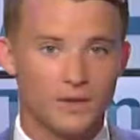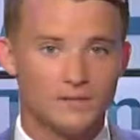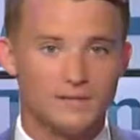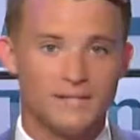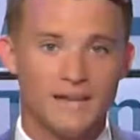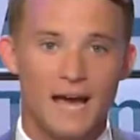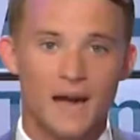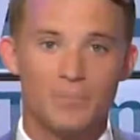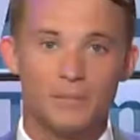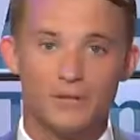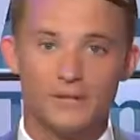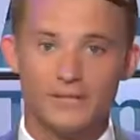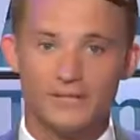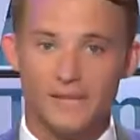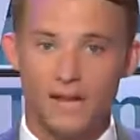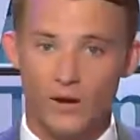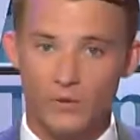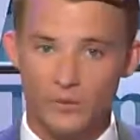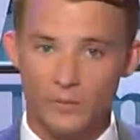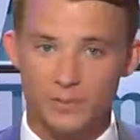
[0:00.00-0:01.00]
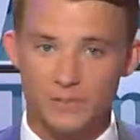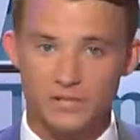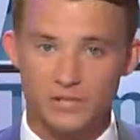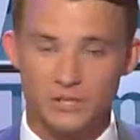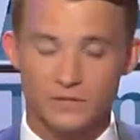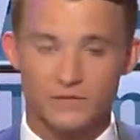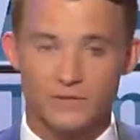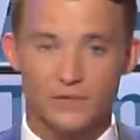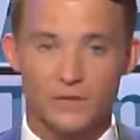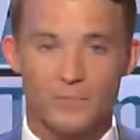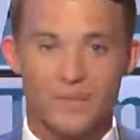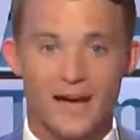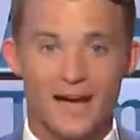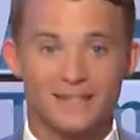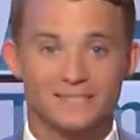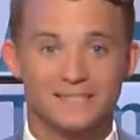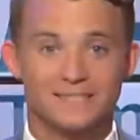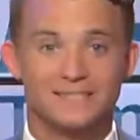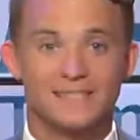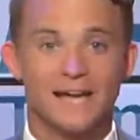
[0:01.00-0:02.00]
DiNapoli has held the position for the
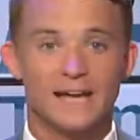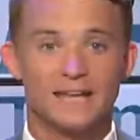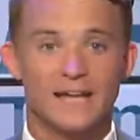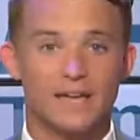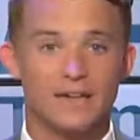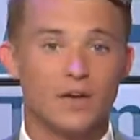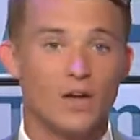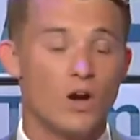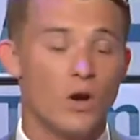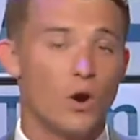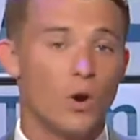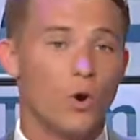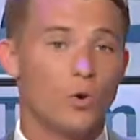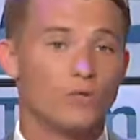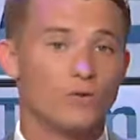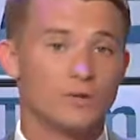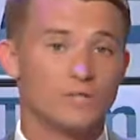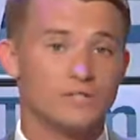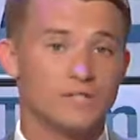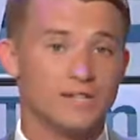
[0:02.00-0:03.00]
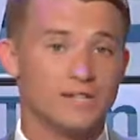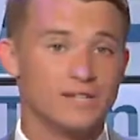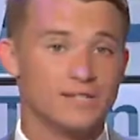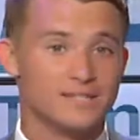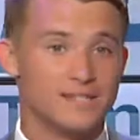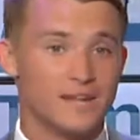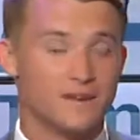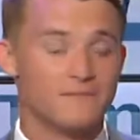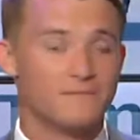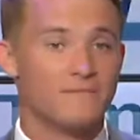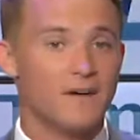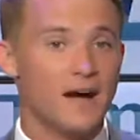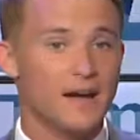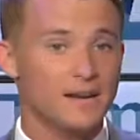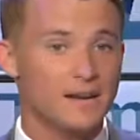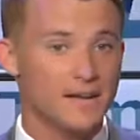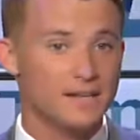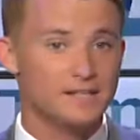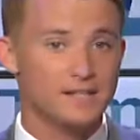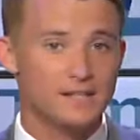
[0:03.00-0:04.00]
past decade, overseeing state
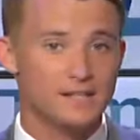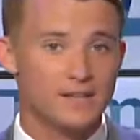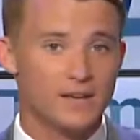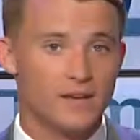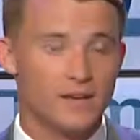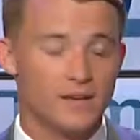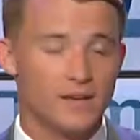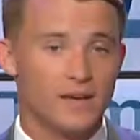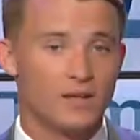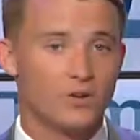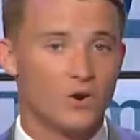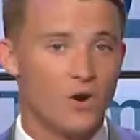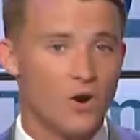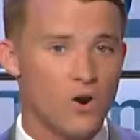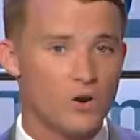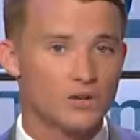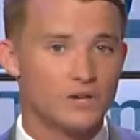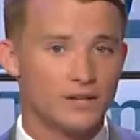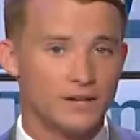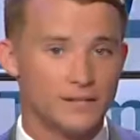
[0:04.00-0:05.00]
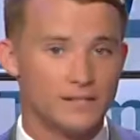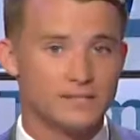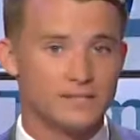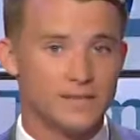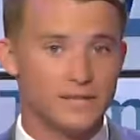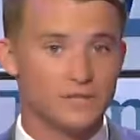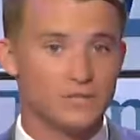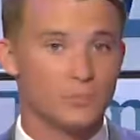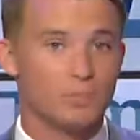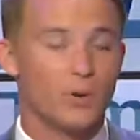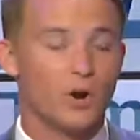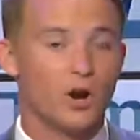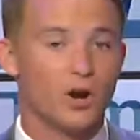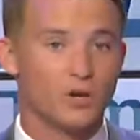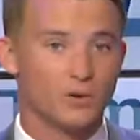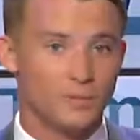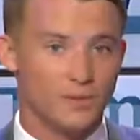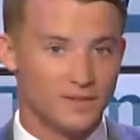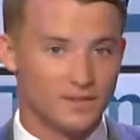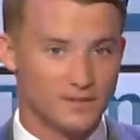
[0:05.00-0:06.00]
finances and auditing state
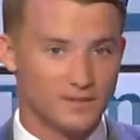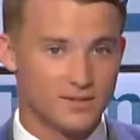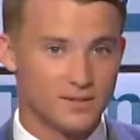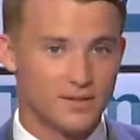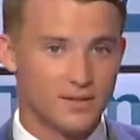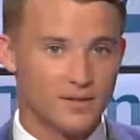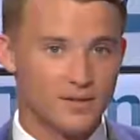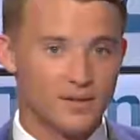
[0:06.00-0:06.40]
departments.